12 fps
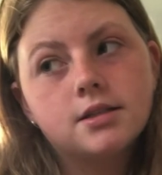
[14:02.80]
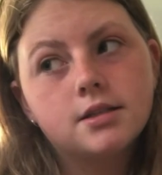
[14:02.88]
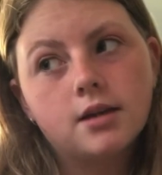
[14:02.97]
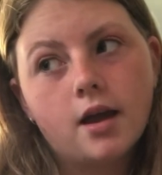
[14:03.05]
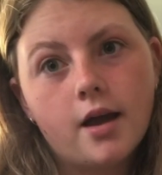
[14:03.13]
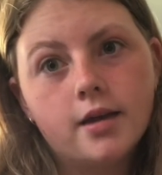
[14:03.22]

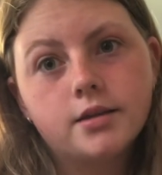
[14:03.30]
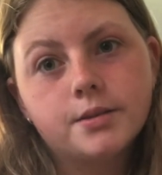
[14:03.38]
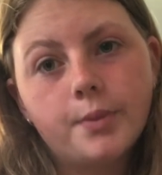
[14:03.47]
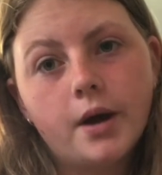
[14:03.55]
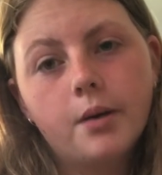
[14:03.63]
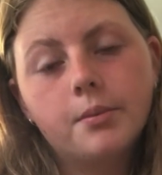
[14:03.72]

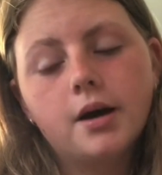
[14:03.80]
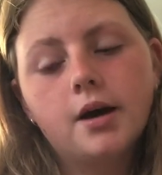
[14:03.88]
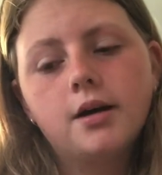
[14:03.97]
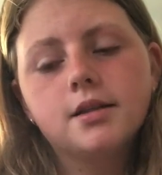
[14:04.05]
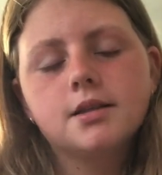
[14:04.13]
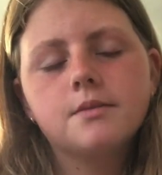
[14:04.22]
science palm
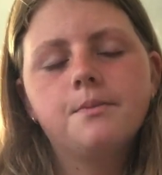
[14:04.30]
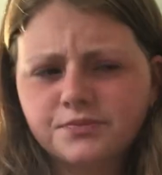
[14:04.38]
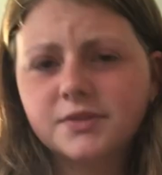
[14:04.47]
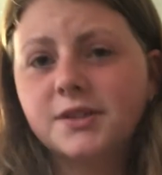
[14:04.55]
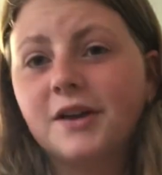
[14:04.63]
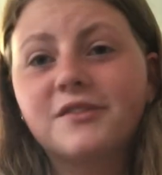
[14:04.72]
cards.
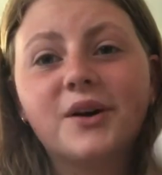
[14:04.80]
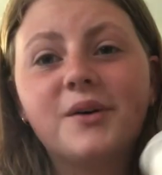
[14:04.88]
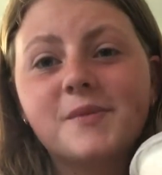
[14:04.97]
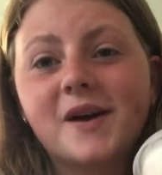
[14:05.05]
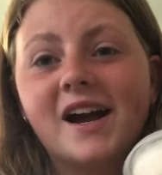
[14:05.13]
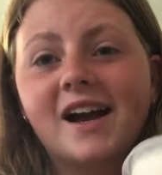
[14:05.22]
So I've
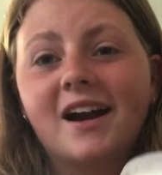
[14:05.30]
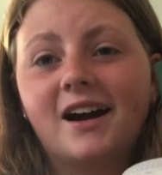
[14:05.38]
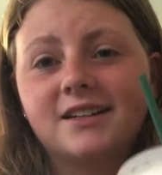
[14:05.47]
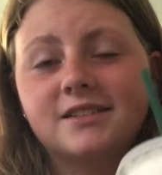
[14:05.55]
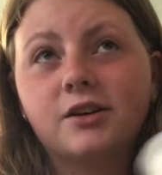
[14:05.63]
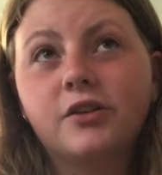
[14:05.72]
got my
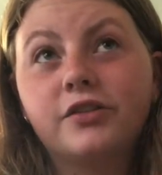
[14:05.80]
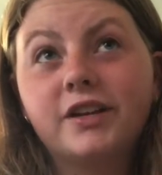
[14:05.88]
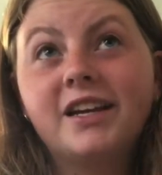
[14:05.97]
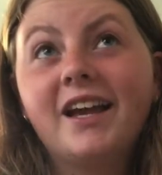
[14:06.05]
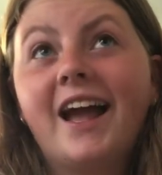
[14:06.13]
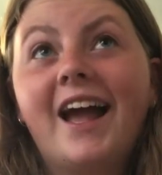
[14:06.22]
iced
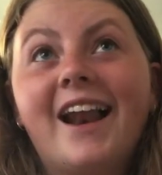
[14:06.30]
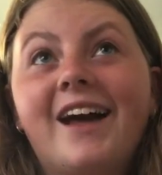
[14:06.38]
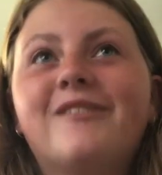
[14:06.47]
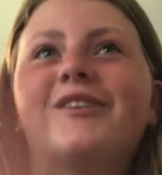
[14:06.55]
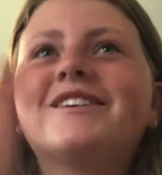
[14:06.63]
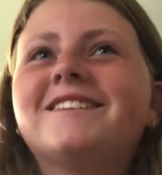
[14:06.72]
coffee and
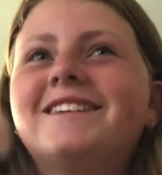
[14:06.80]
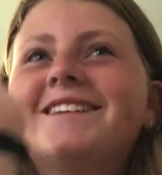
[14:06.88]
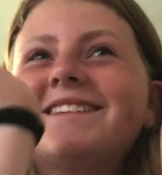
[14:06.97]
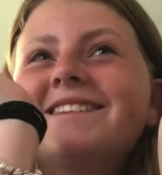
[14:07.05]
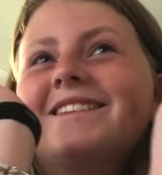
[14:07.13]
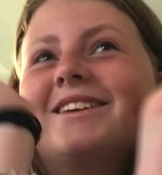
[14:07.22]
I'm
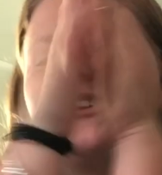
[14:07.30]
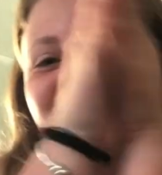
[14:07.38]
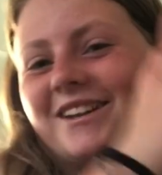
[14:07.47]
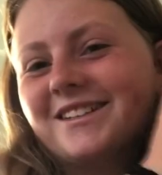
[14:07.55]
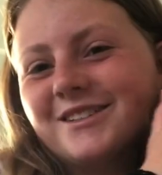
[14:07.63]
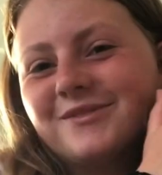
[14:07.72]
watching the
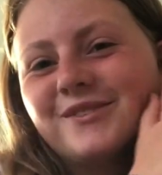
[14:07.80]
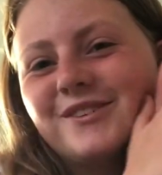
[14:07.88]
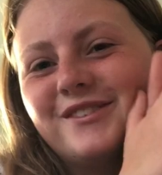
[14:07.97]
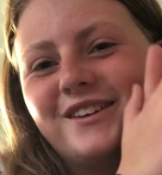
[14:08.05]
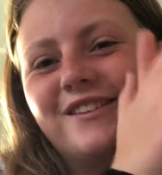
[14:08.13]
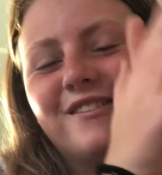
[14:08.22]
Grinch
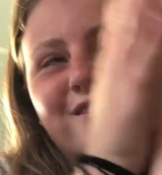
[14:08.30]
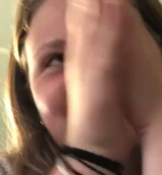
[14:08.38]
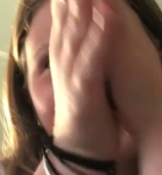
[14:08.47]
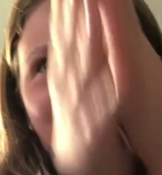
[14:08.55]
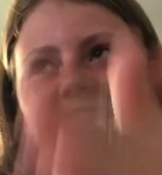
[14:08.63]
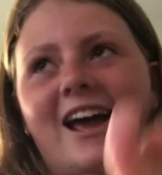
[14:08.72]
movie
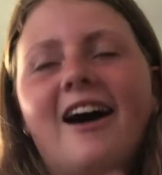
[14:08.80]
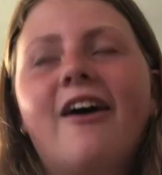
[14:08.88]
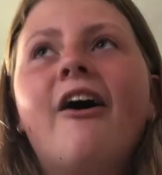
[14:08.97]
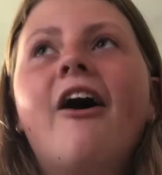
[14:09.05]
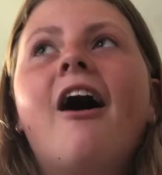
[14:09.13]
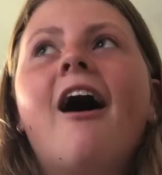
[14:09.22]
right now.
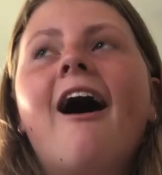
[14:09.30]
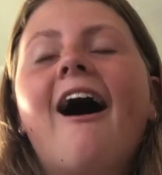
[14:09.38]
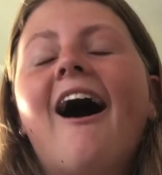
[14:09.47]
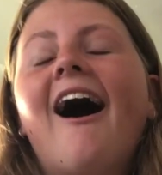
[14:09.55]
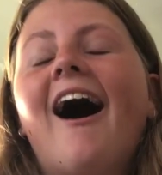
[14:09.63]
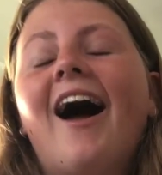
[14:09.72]

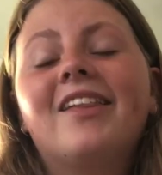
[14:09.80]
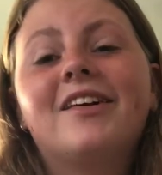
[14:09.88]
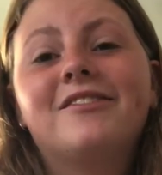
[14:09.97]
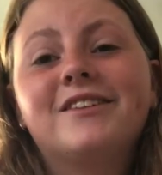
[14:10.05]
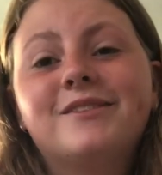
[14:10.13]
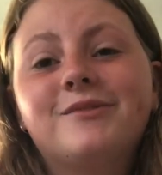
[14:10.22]
I
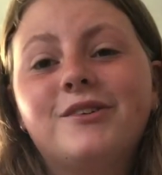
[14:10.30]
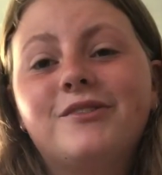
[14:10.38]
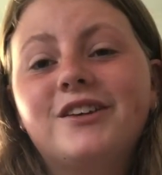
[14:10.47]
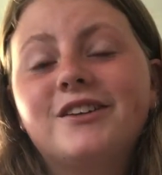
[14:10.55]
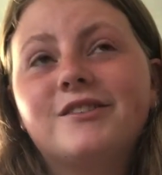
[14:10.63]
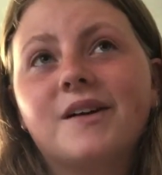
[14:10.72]
love this
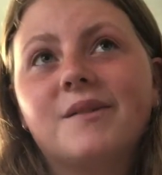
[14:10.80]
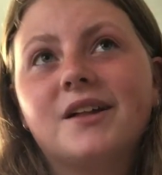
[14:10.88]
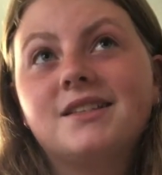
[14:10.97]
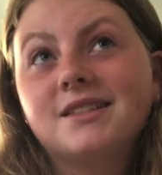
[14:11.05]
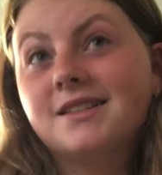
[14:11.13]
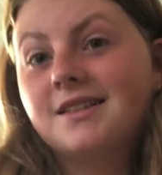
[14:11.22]
movie so
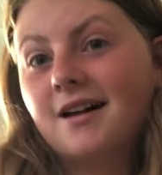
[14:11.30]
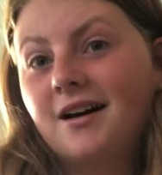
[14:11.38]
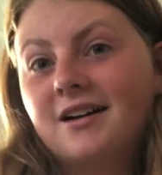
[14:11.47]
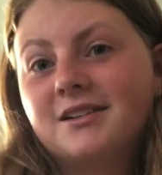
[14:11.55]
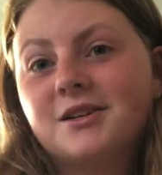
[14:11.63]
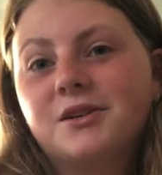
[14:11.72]
much. It's the
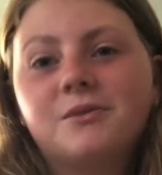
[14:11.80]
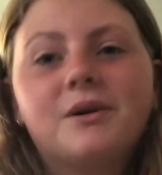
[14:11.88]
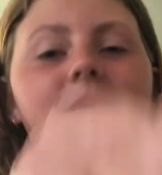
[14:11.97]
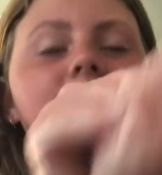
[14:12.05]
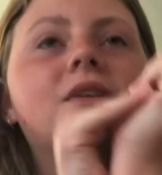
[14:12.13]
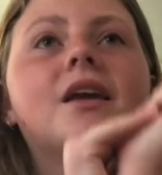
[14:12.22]
cartoon
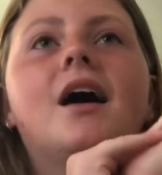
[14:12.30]
one.